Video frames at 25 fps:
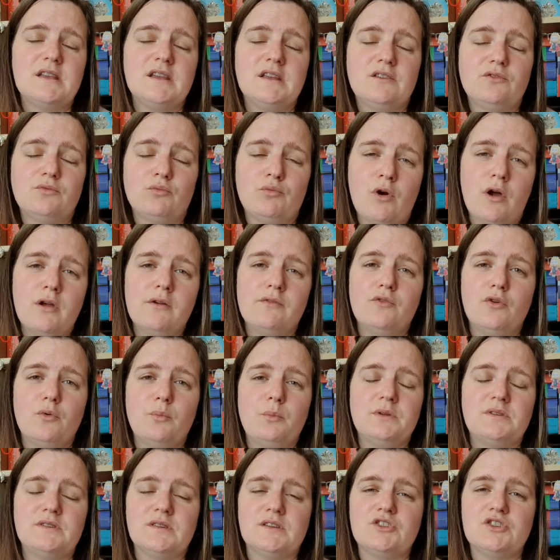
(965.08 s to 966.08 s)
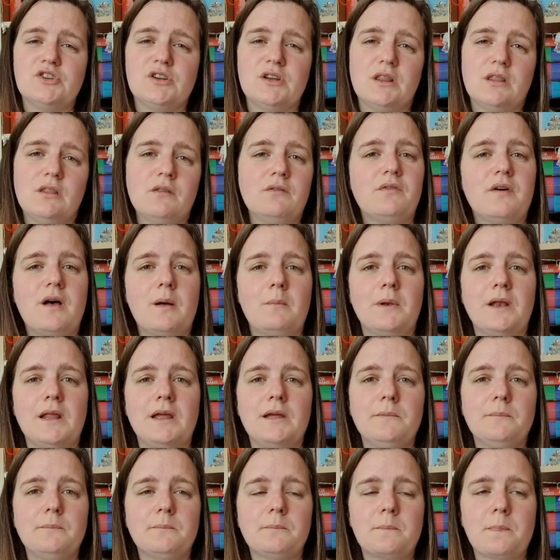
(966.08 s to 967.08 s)
his rightful position in the
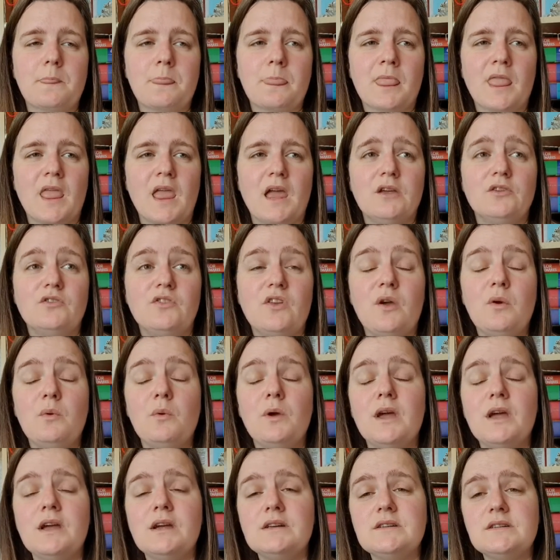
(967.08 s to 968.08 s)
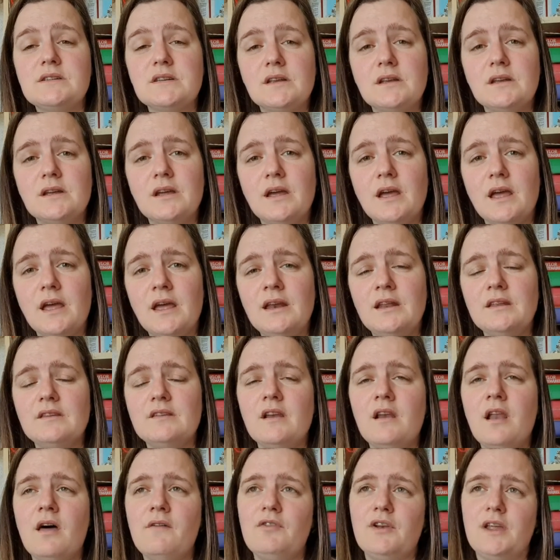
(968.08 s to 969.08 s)
family. So it it is
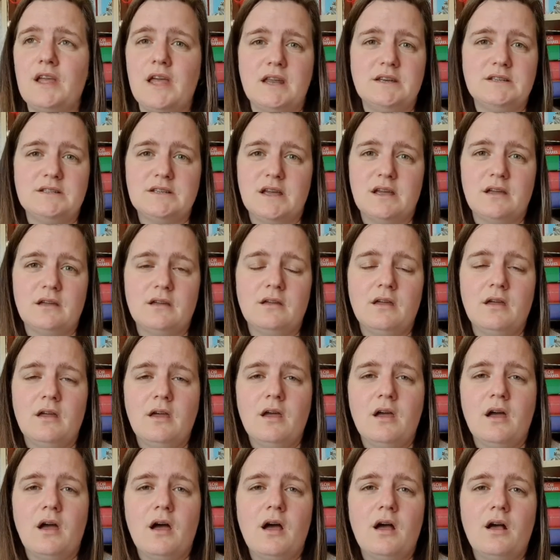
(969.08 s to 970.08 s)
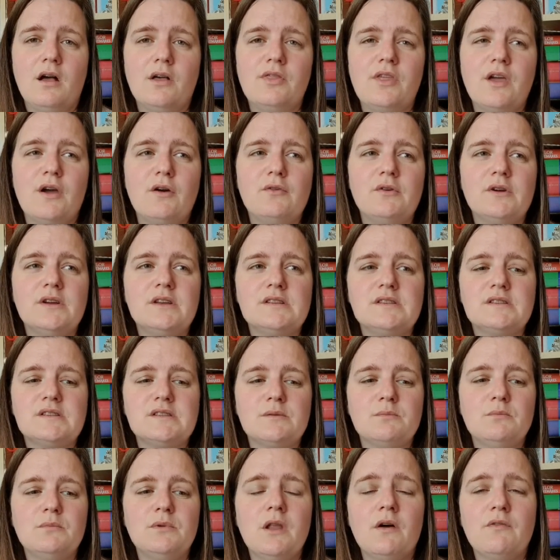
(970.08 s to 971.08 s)
a lovely ending. Uh, there is
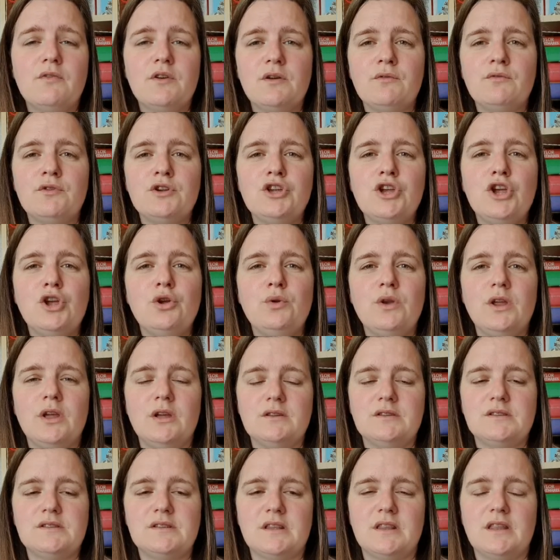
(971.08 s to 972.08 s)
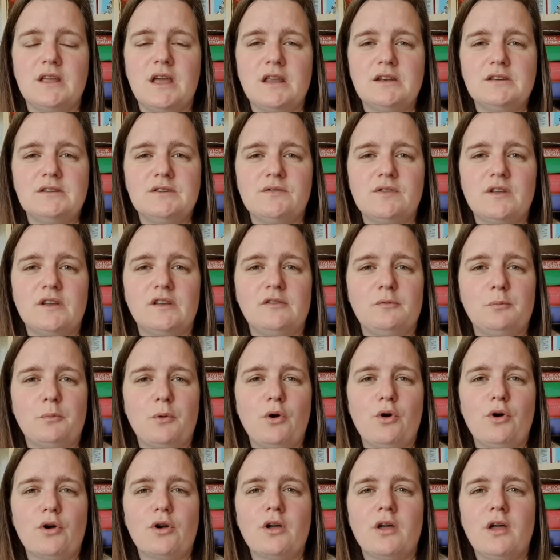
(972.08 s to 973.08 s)
some lovely reunions at the end of this
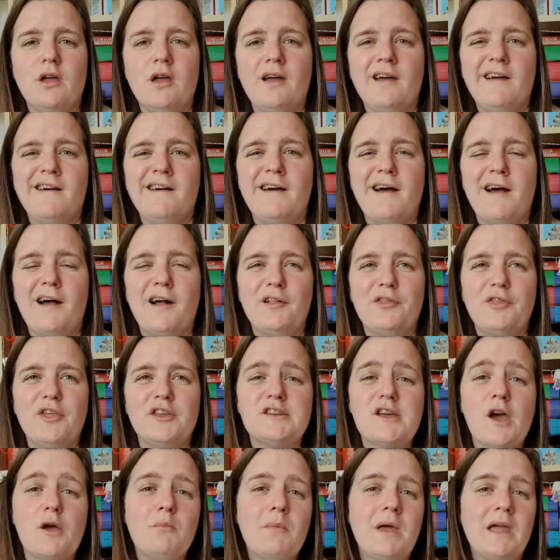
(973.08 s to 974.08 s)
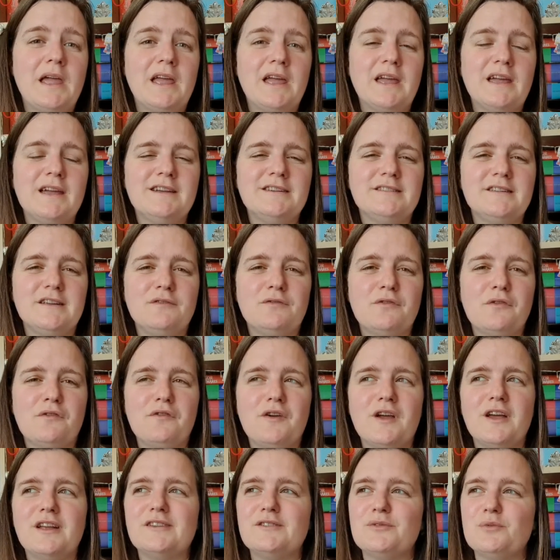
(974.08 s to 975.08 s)
book. Uh, they don't make it easy for
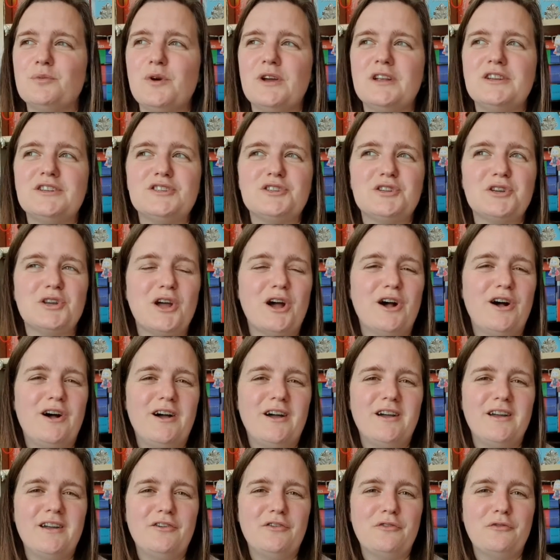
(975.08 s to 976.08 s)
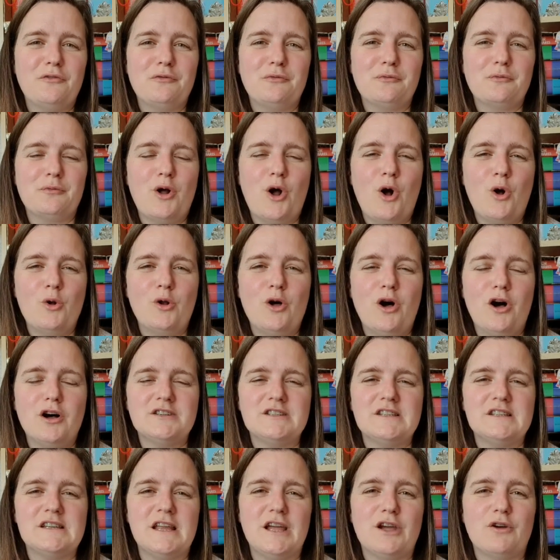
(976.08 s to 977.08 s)
Fitz, which I
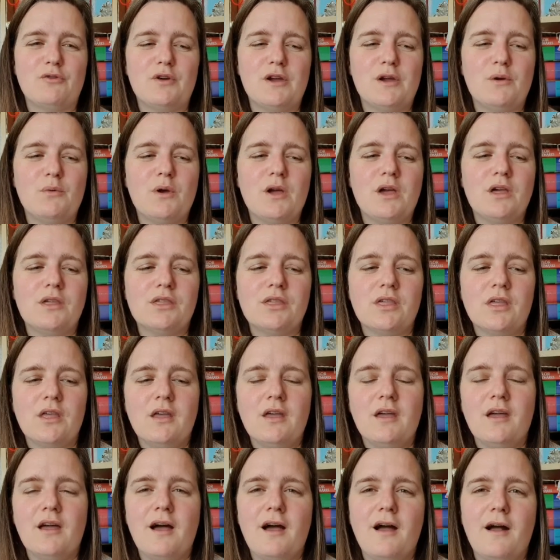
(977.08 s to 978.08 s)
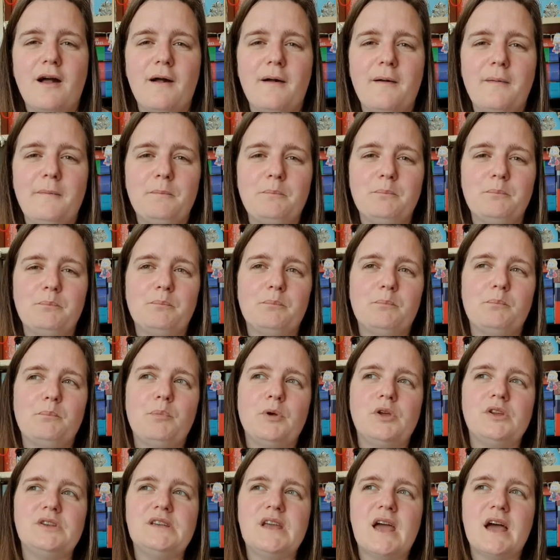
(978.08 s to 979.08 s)
wholeheartedly agree with. Um,
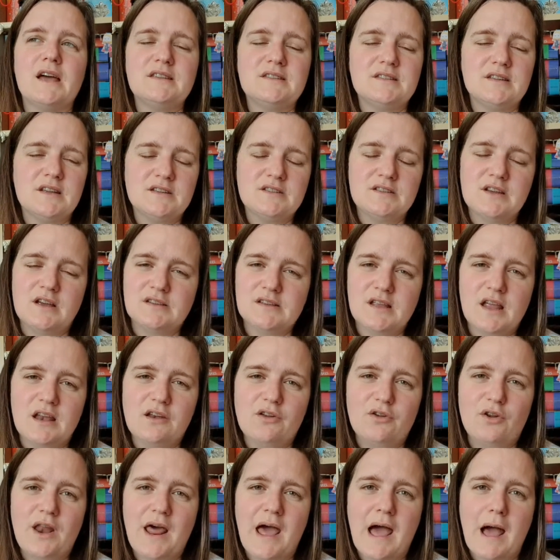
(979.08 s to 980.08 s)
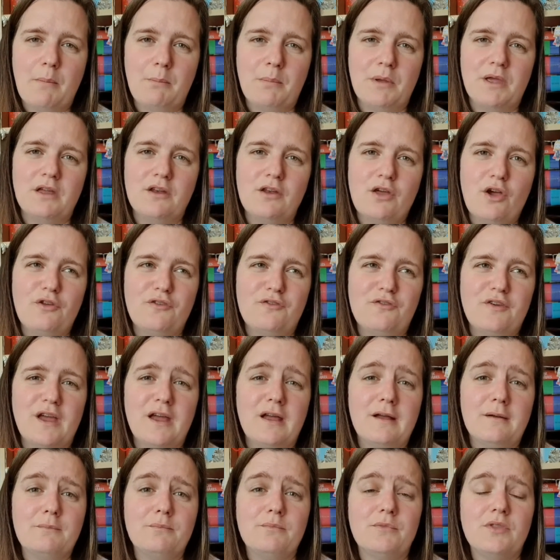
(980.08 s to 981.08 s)
but yes, it does end on a happier note for
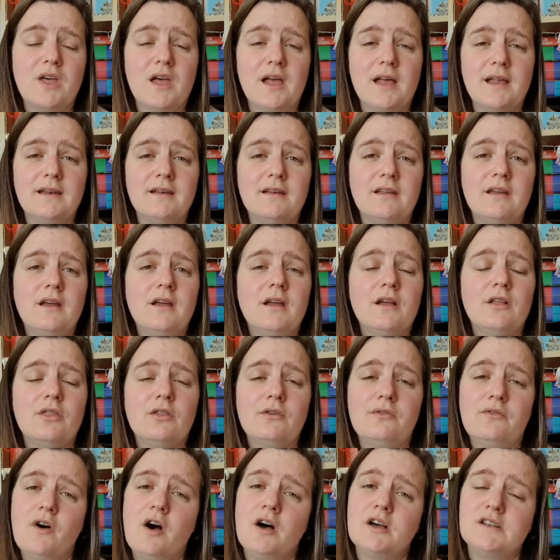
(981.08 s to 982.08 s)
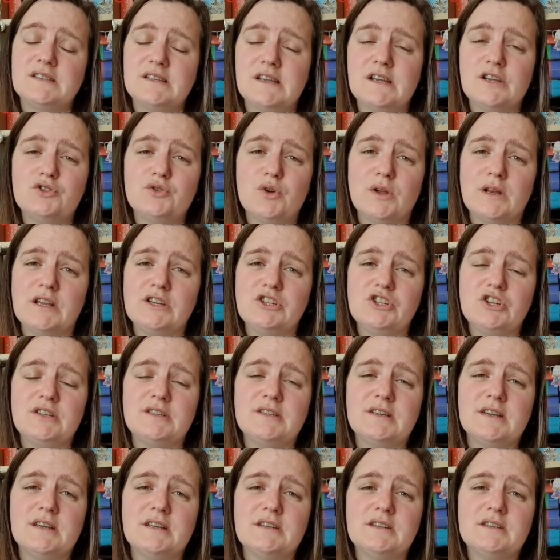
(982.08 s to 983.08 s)
him than the Farseer trilogy
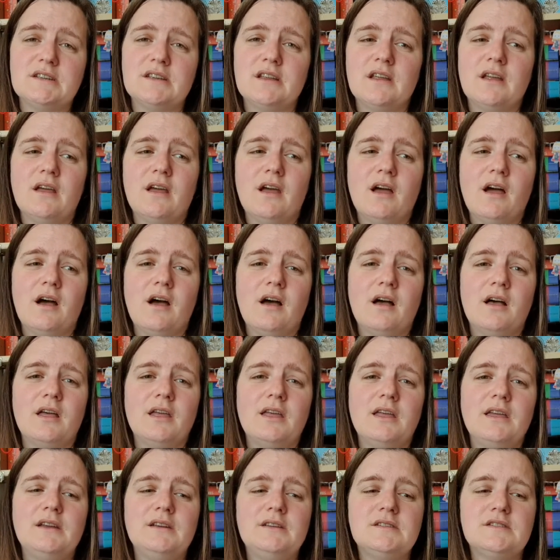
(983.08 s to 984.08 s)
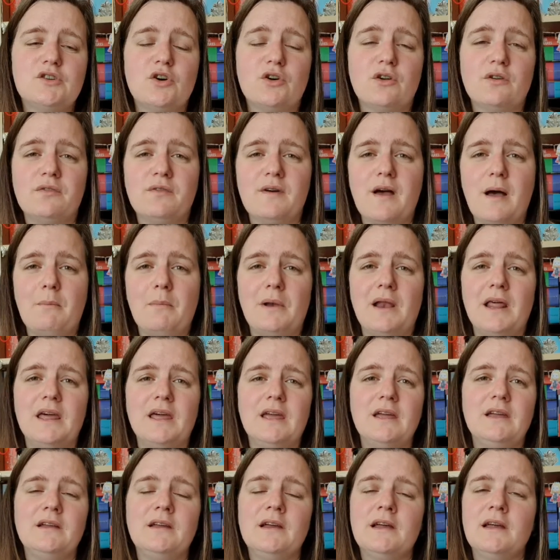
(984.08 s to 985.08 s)
did. Uh, he's got a
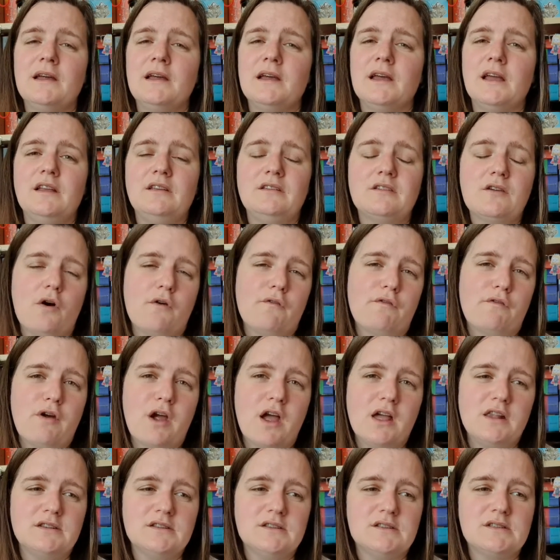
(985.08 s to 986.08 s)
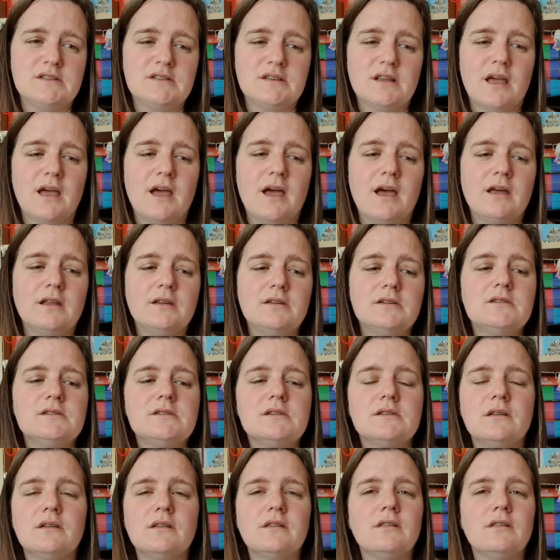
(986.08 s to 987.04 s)
family, he's got friends, and